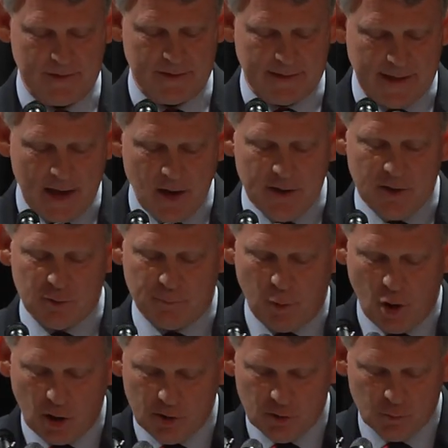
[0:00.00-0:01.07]
The county has
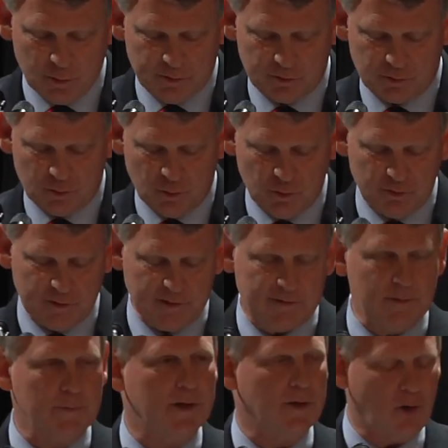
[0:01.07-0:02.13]
partnered with the school
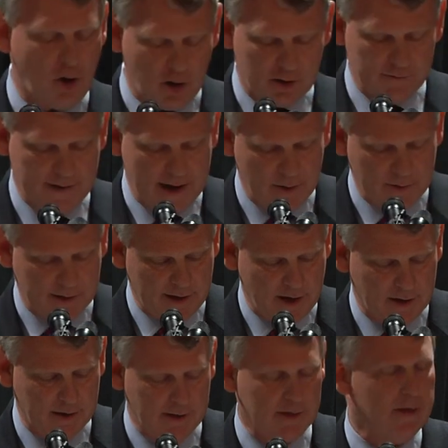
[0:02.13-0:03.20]
system and the ARC of Howard
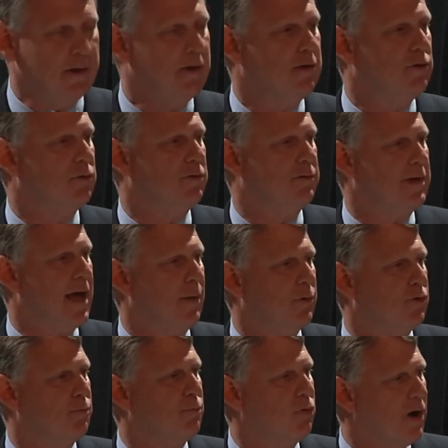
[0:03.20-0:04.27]
County to
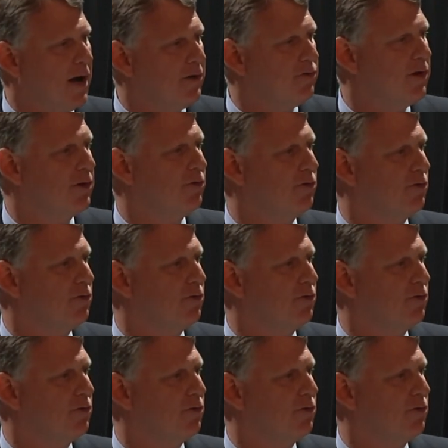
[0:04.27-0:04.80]
establish Project